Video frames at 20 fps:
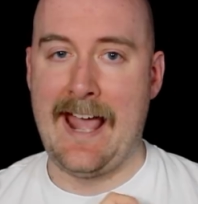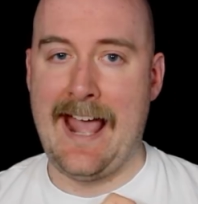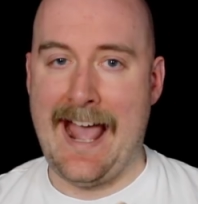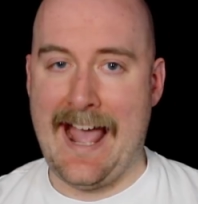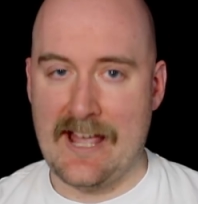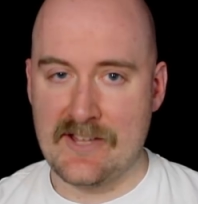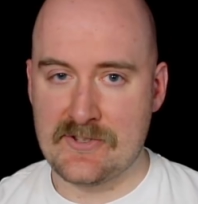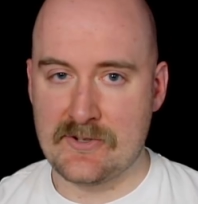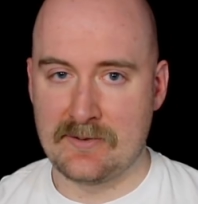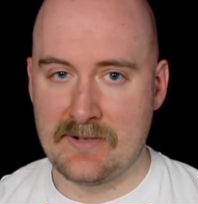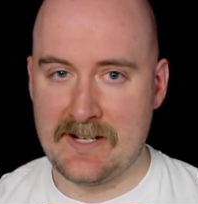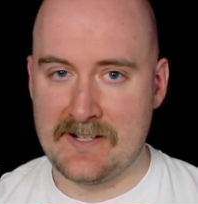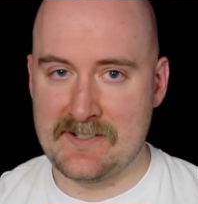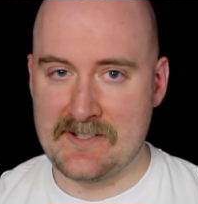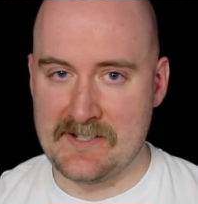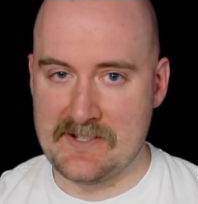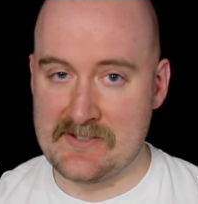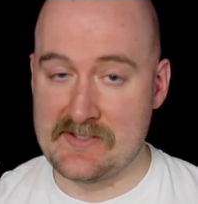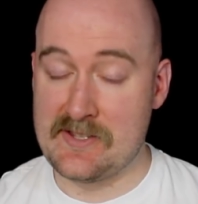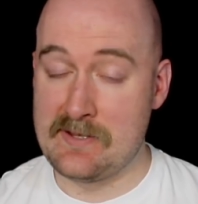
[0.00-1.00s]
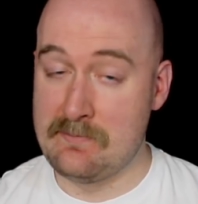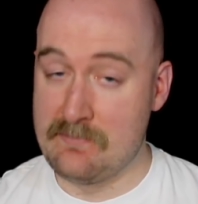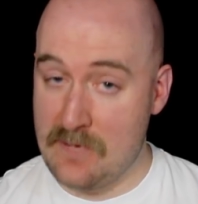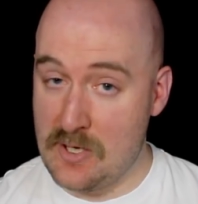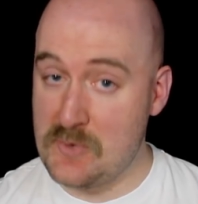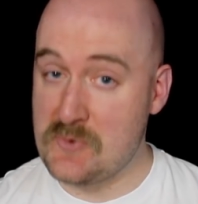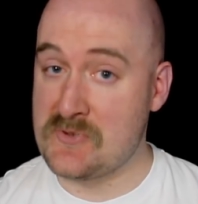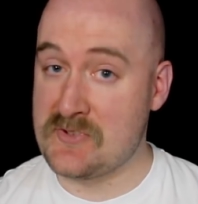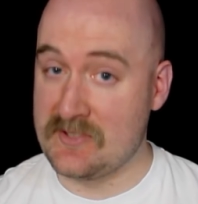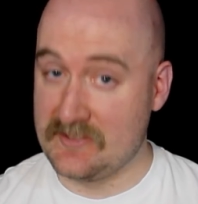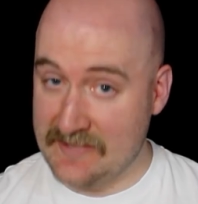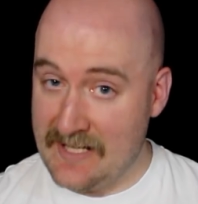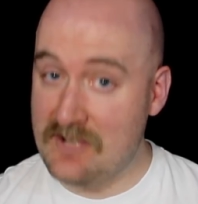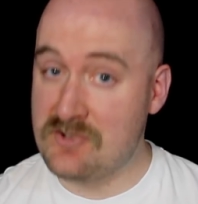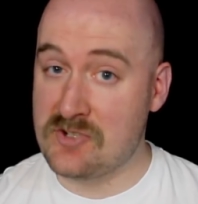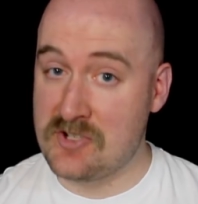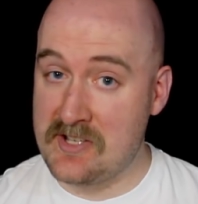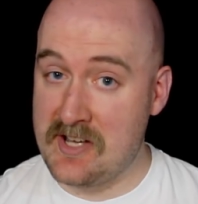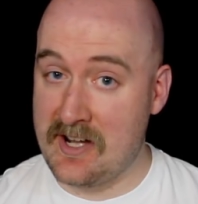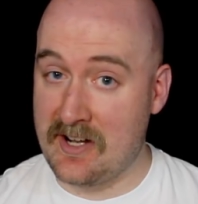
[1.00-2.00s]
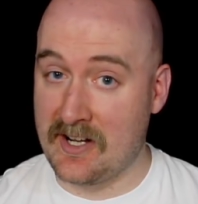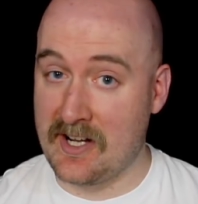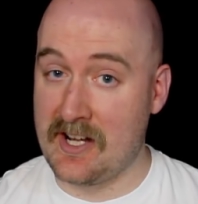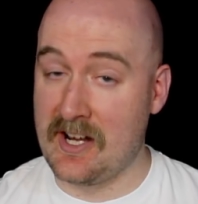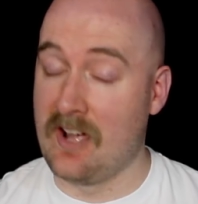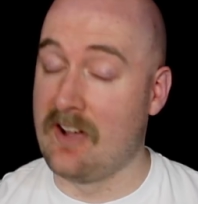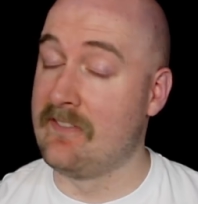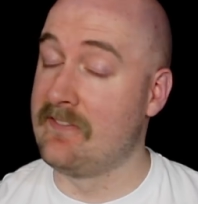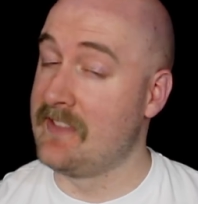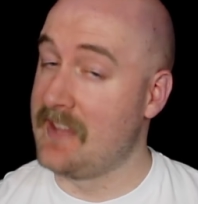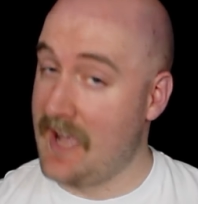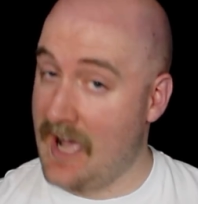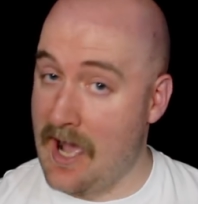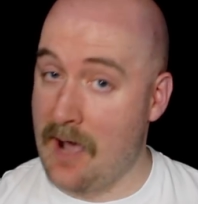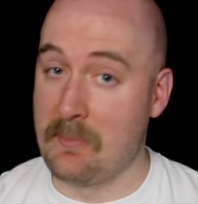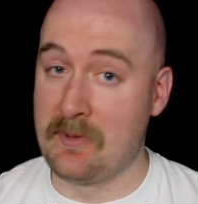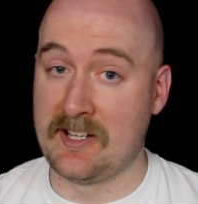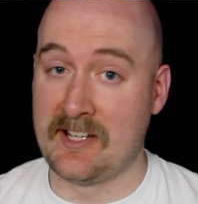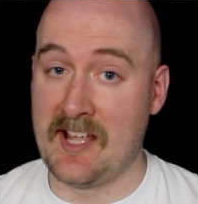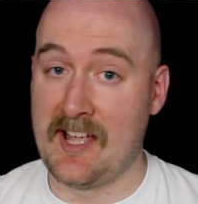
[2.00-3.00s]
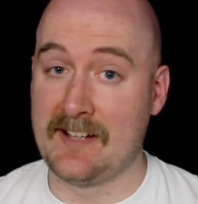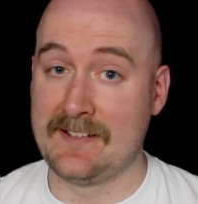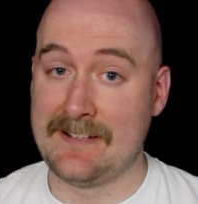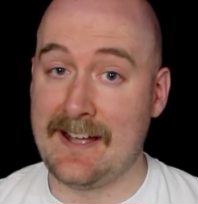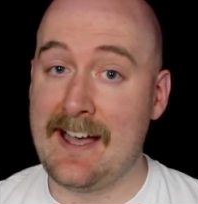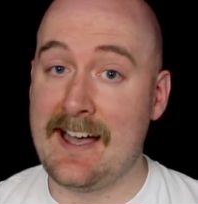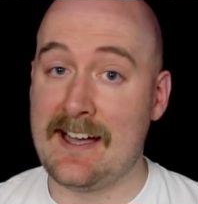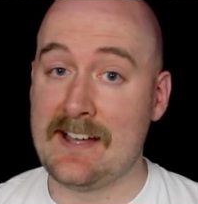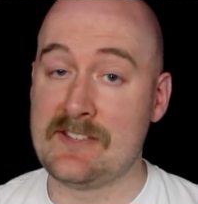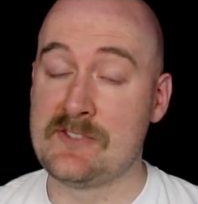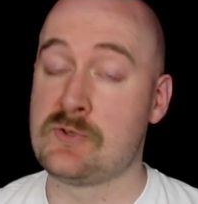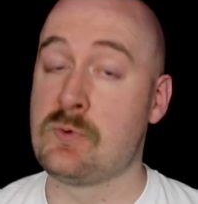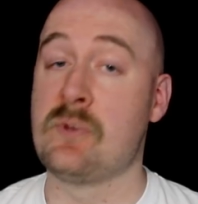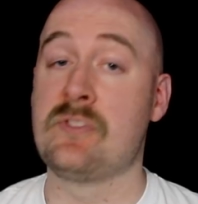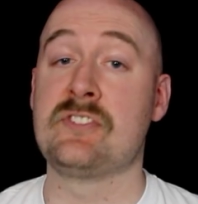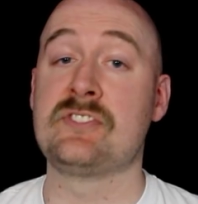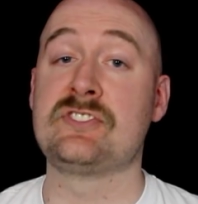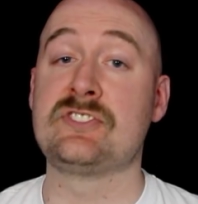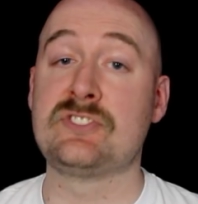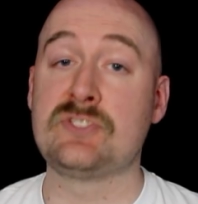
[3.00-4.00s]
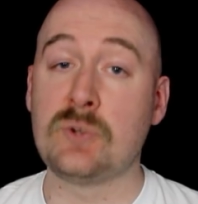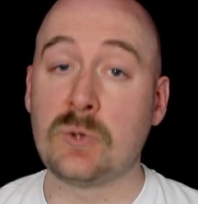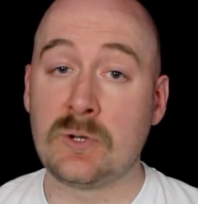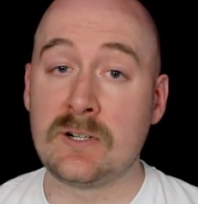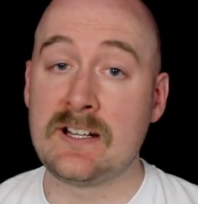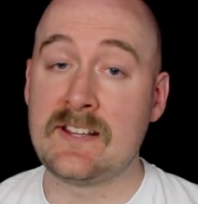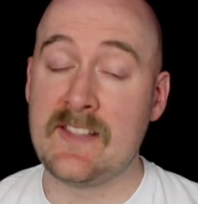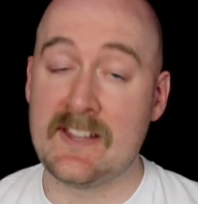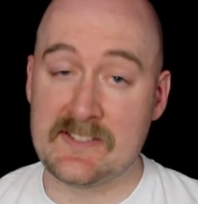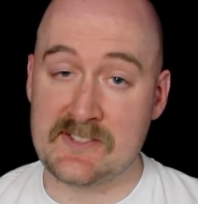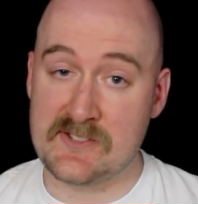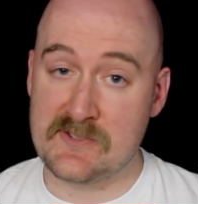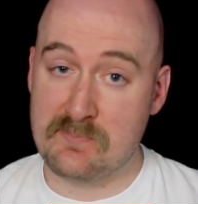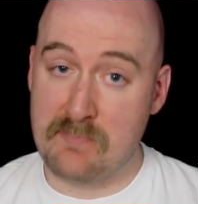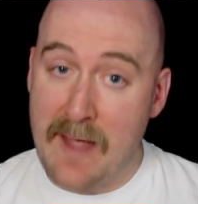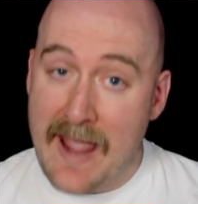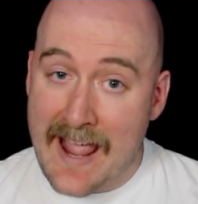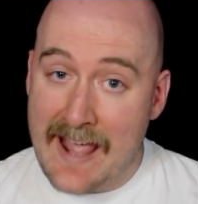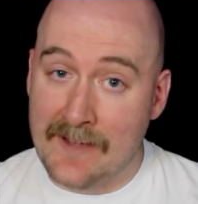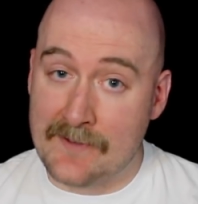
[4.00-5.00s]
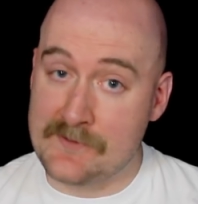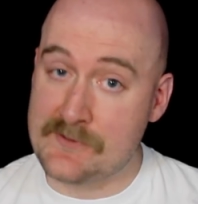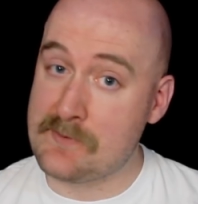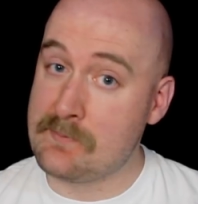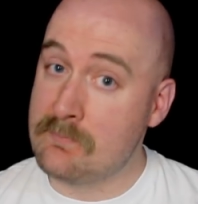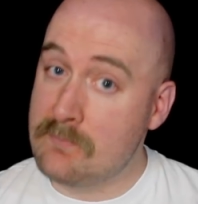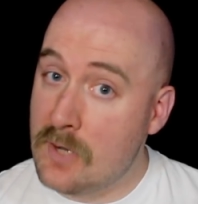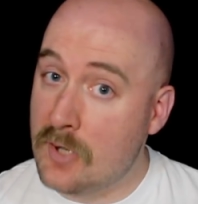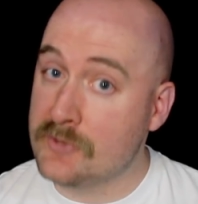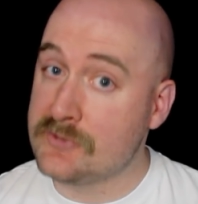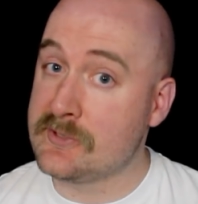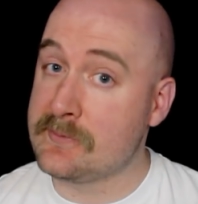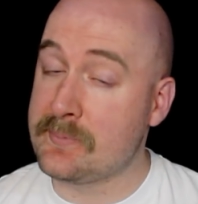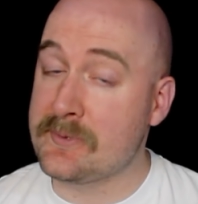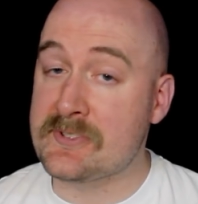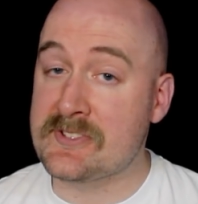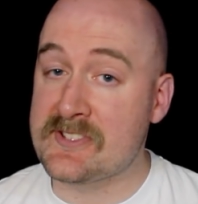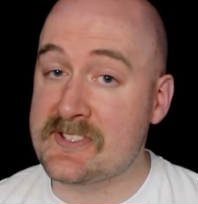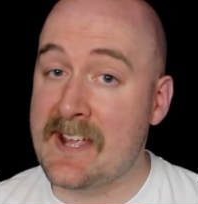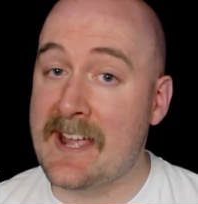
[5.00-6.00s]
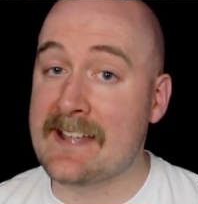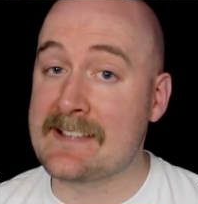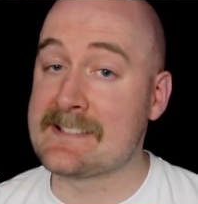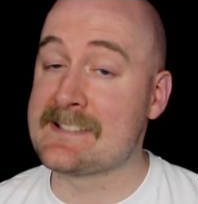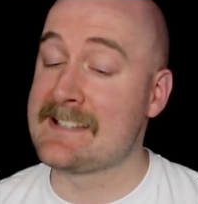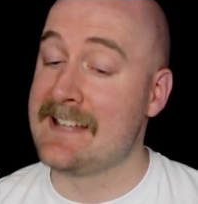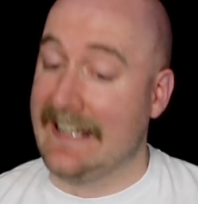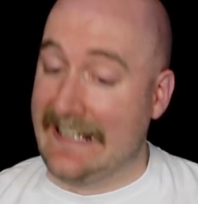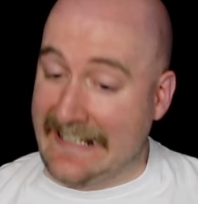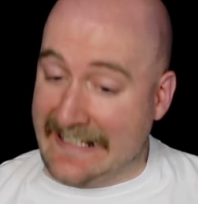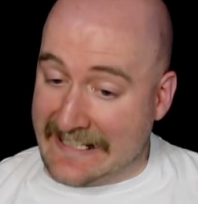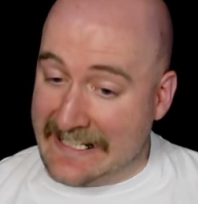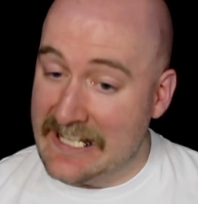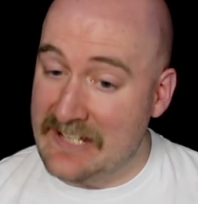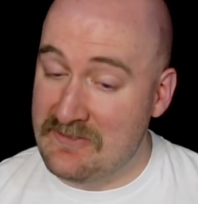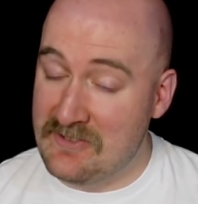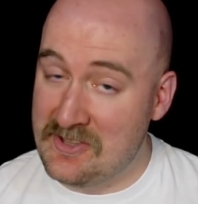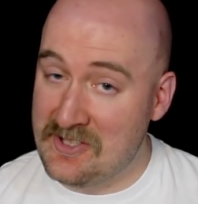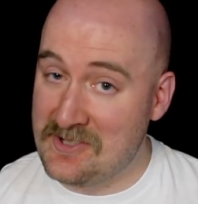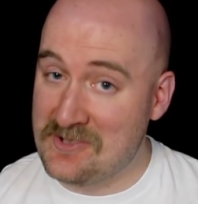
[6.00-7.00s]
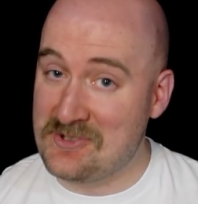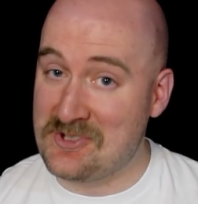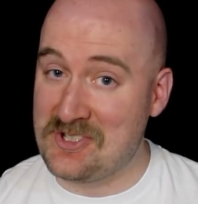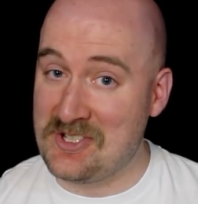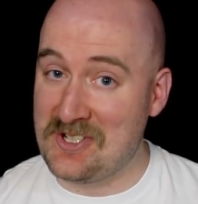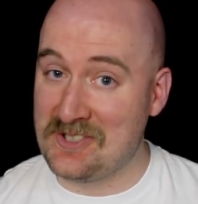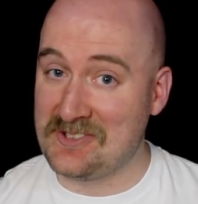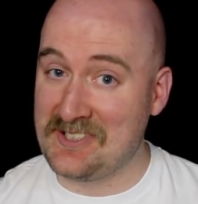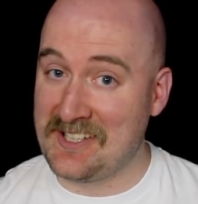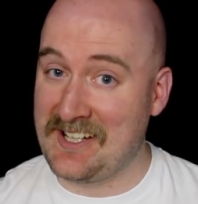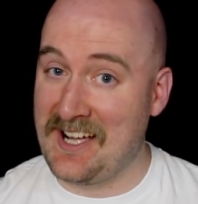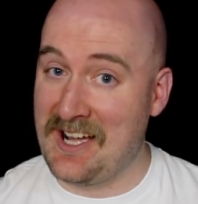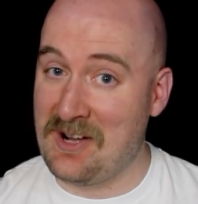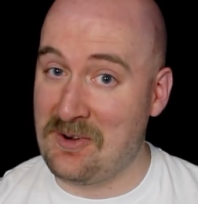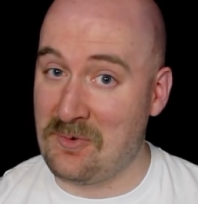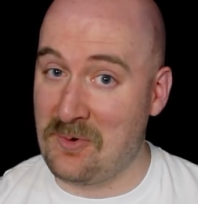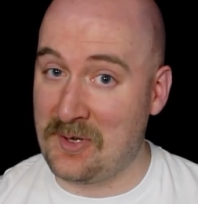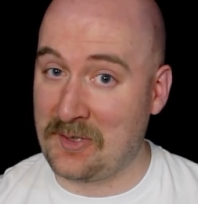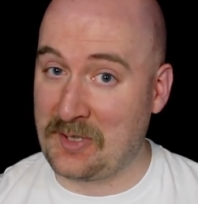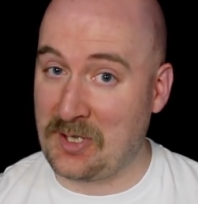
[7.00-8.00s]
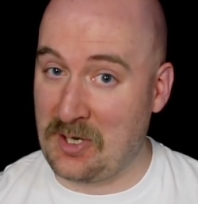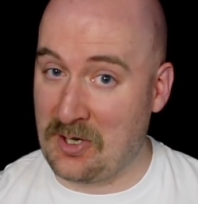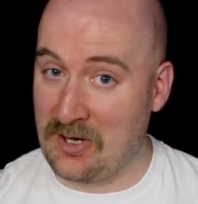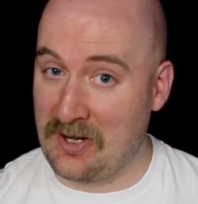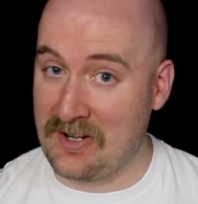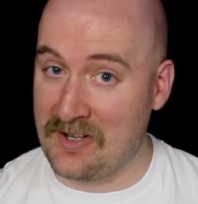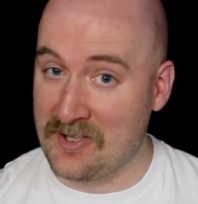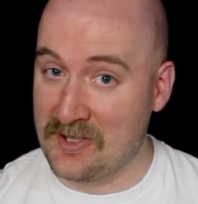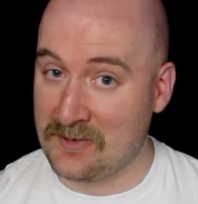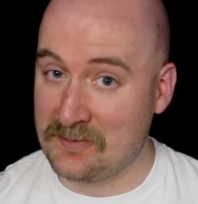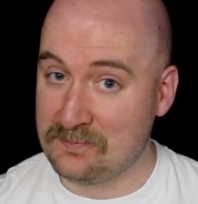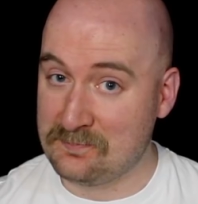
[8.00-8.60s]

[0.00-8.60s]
Hazaret is the most legendary of the Amonkhet gods with a story that spans multiple sets, even though she only got one card.